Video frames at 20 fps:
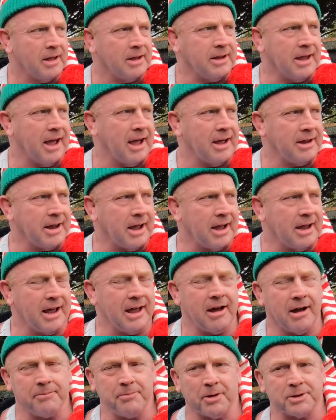Yeah.
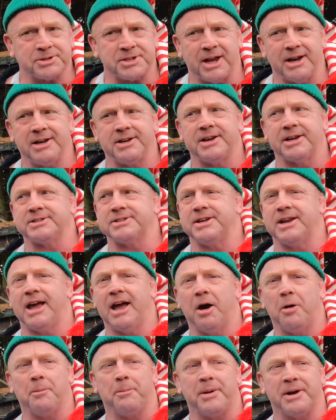I'm not saying it doesn't
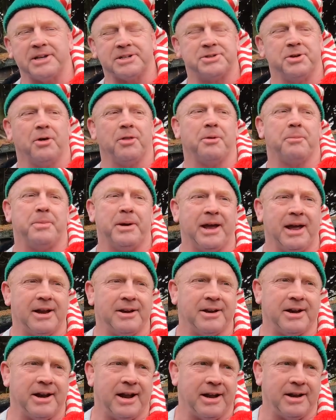help, but it's not the be
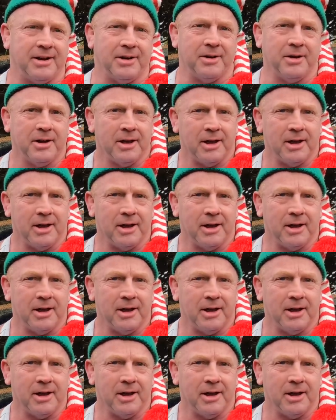end and end.